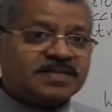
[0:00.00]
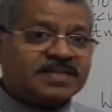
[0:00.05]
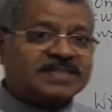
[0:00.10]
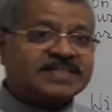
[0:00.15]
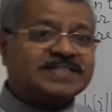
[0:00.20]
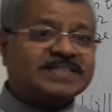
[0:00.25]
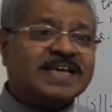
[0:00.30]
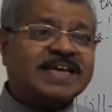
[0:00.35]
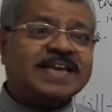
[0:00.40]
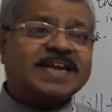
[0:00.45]

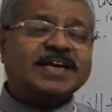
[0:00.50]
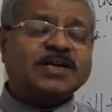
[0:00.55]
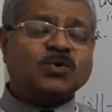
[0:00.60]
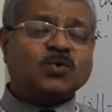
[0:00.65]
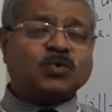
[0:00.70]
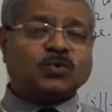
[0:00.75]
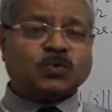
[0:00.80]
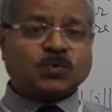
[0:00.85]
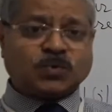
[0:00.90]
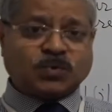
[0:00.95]
Shall I
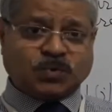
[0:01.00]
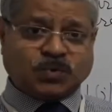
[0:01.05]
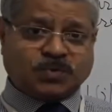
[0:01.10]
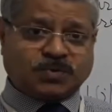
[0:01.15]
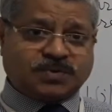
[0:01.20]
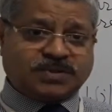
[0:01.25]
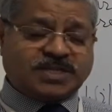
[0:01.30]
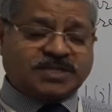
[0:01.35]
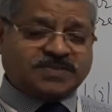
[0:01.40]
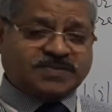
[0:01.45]

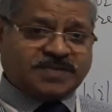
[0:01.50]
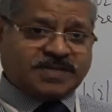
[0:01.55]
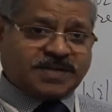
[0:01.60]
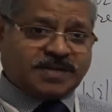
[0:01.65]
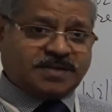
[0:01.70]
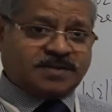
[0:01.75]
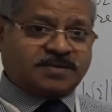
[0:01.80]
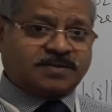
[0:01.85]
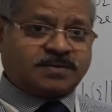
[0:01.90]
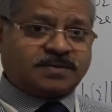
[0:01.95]
do this
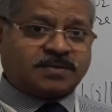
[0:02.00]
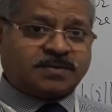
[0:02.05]
thing?